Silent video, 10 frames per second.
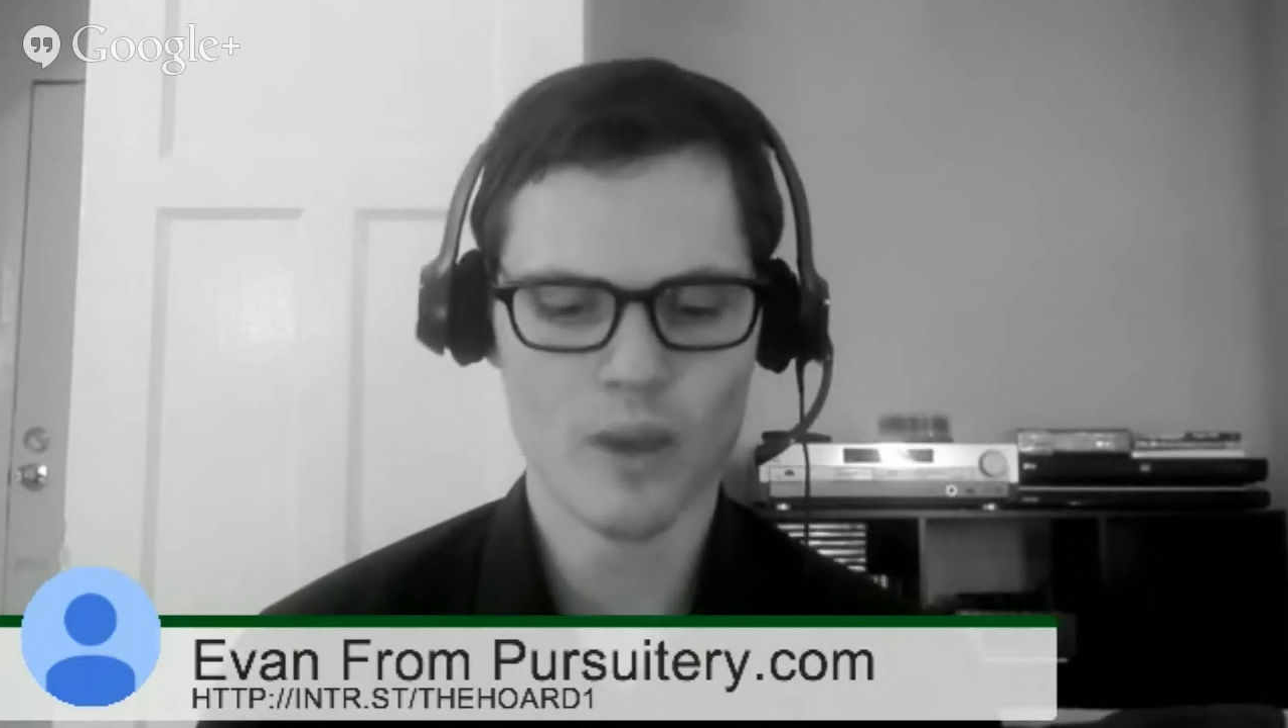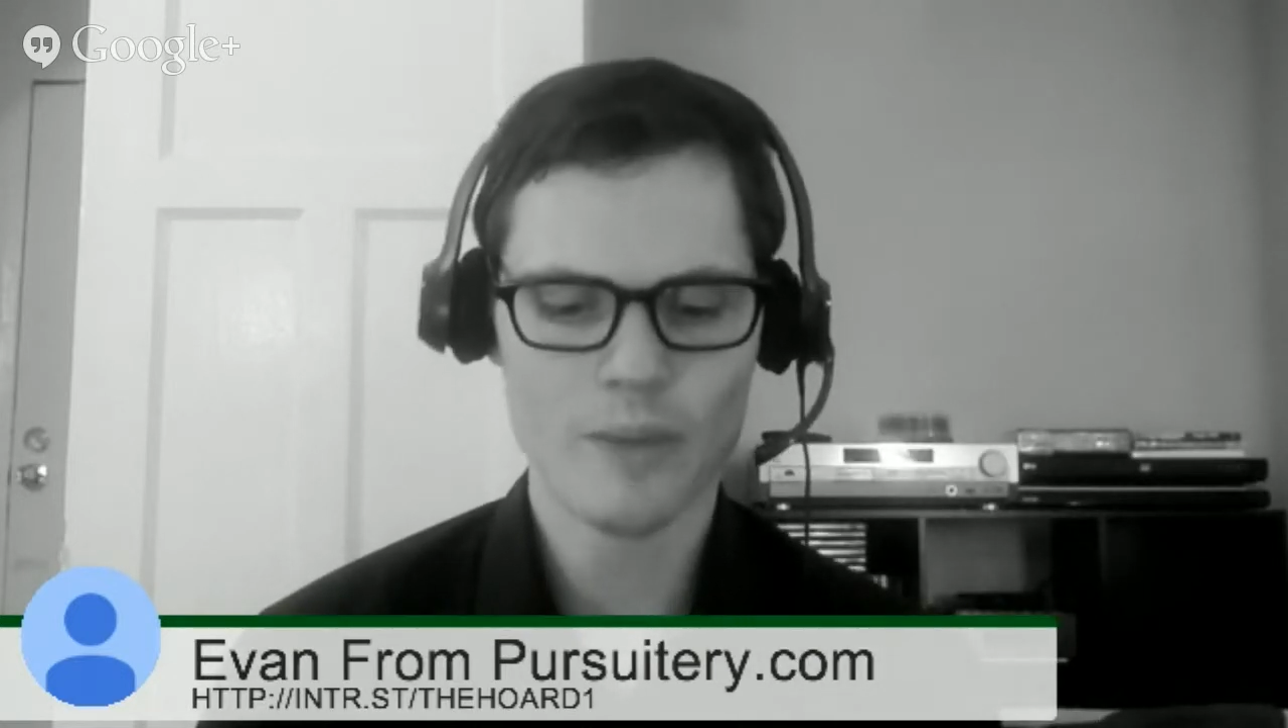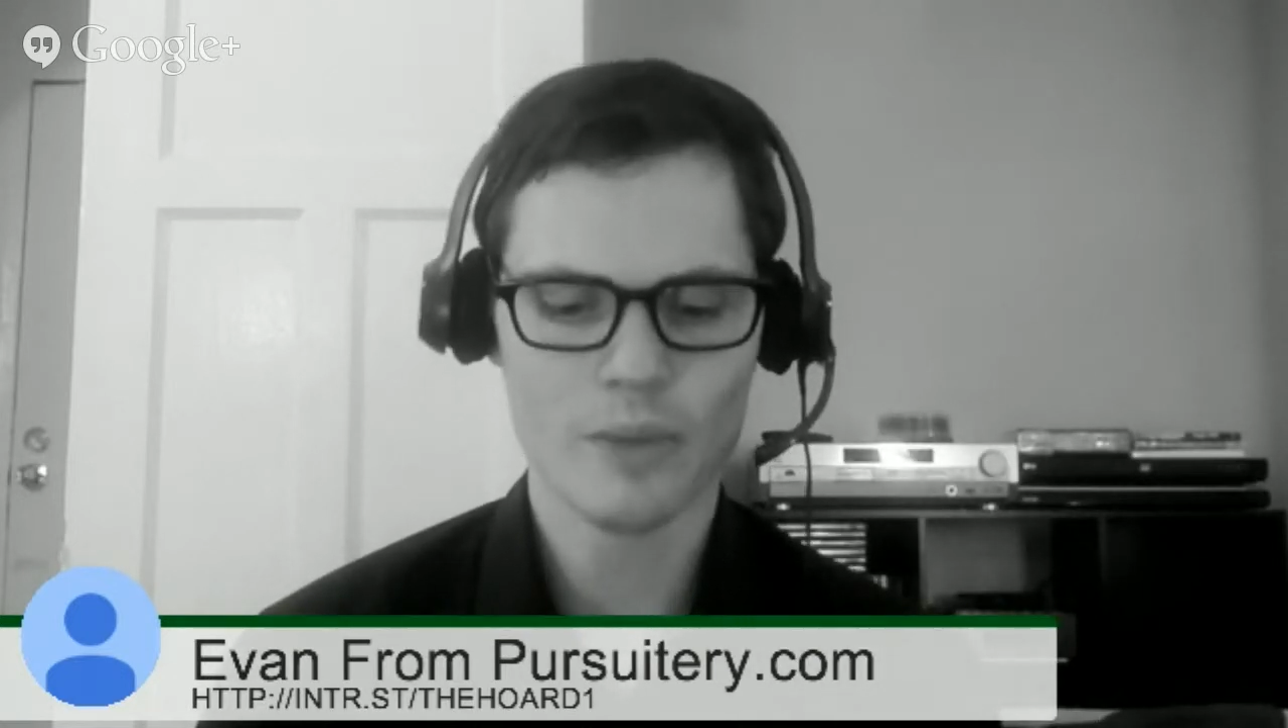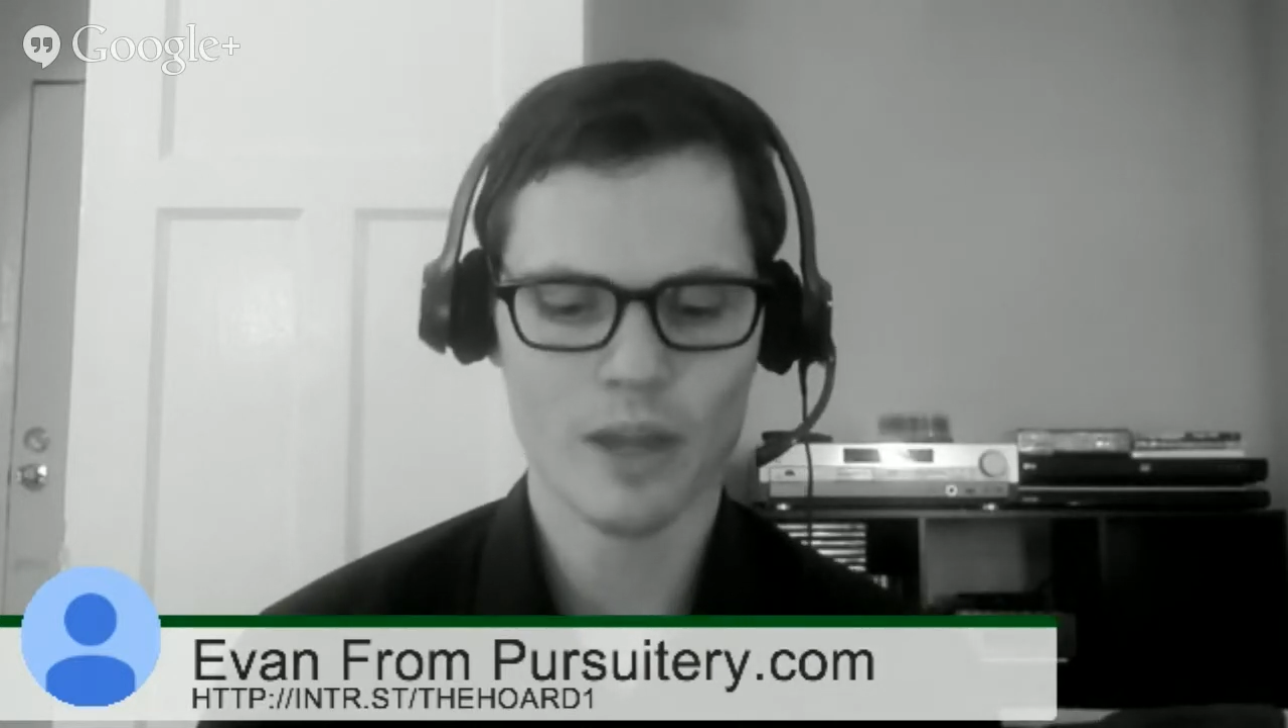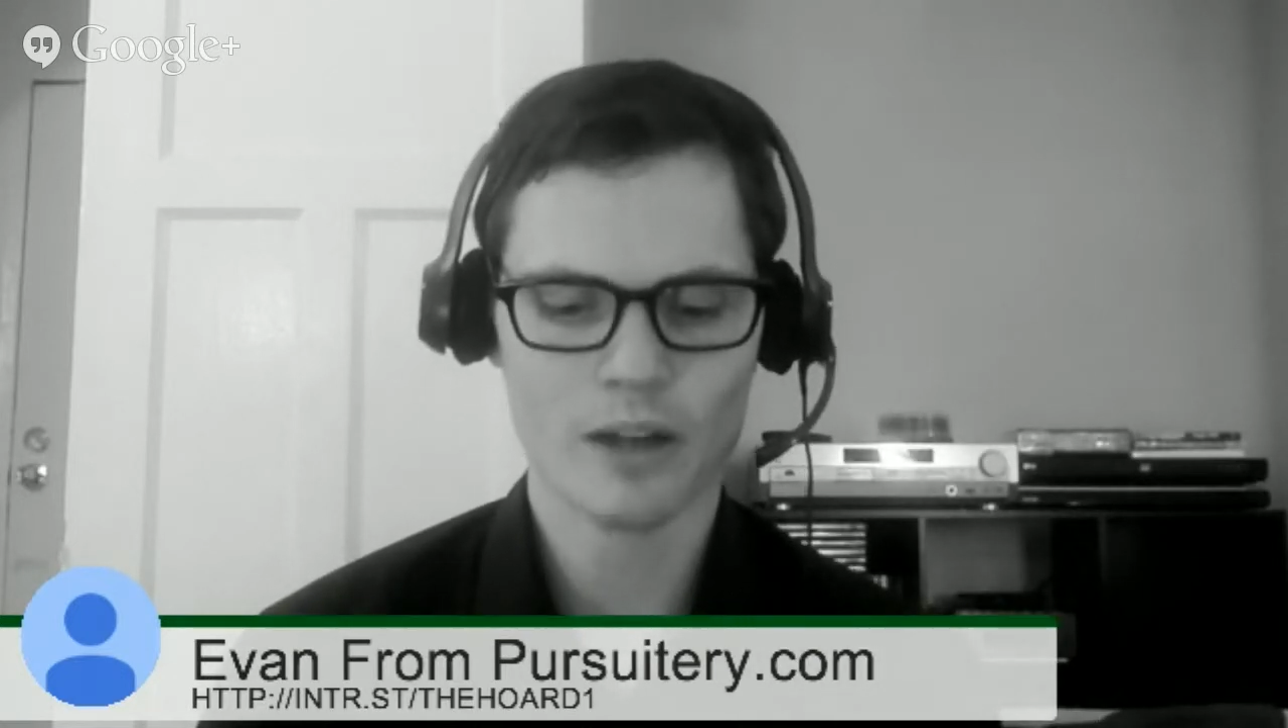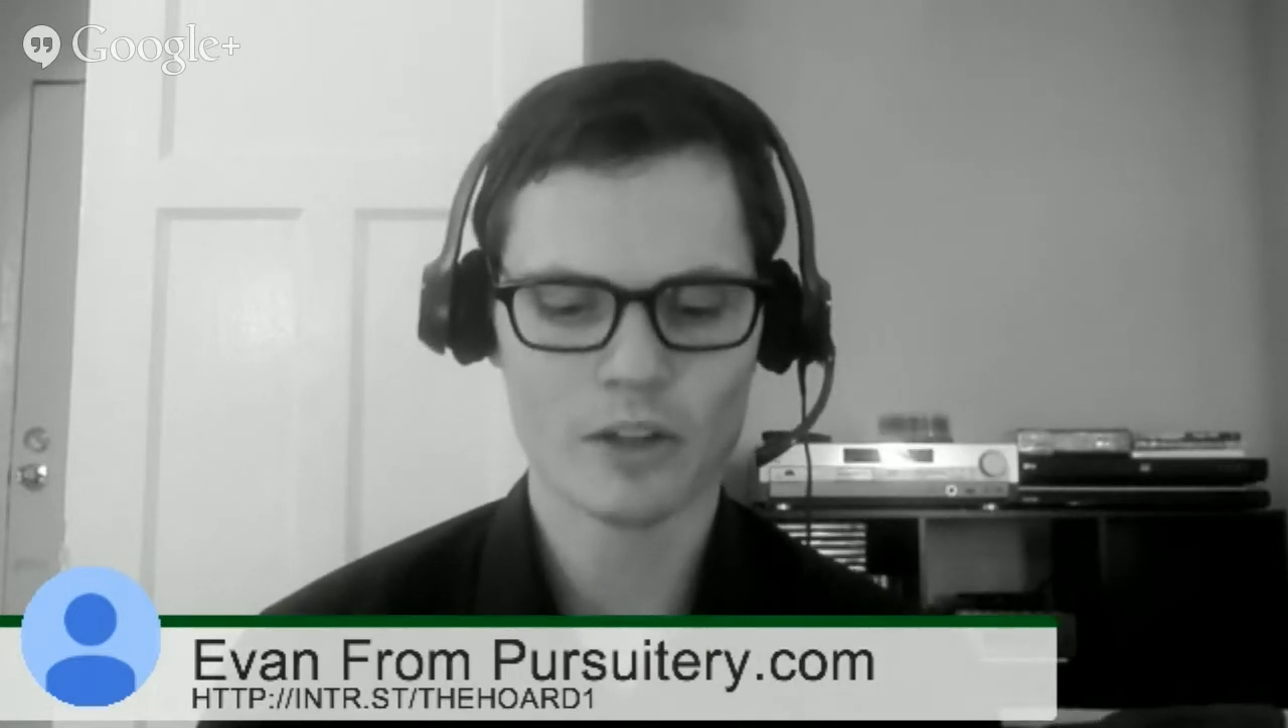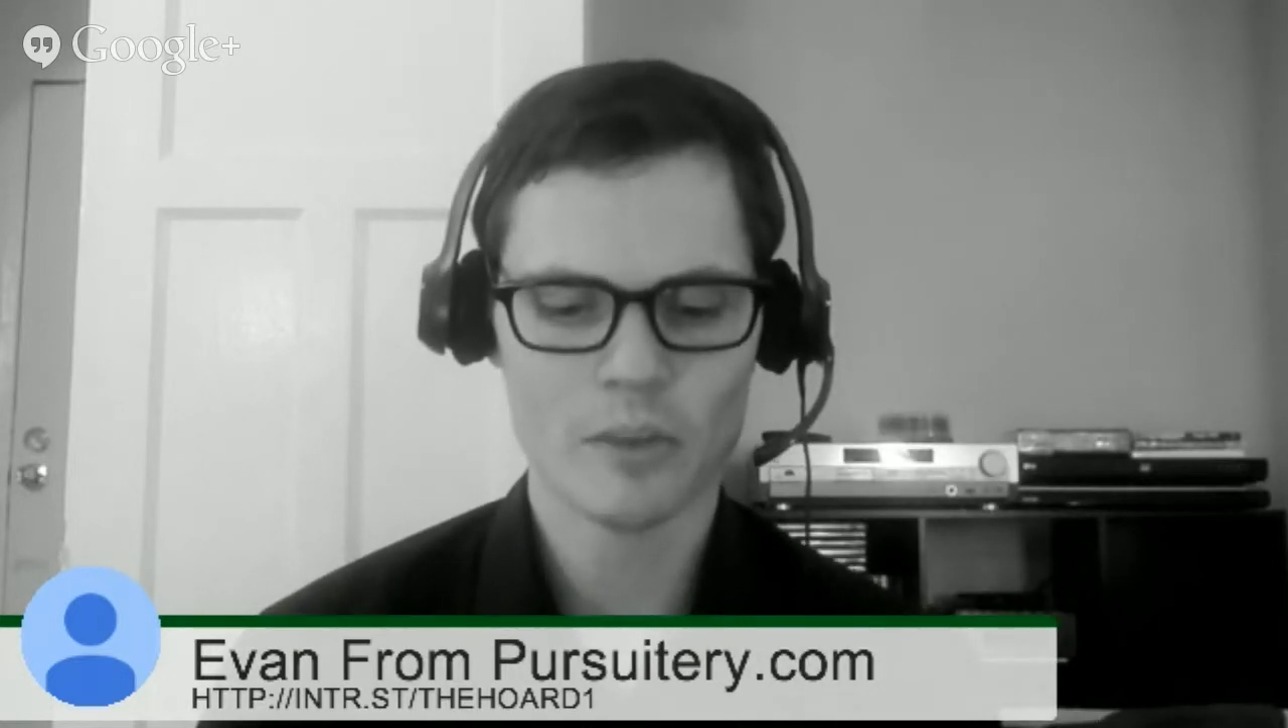wait block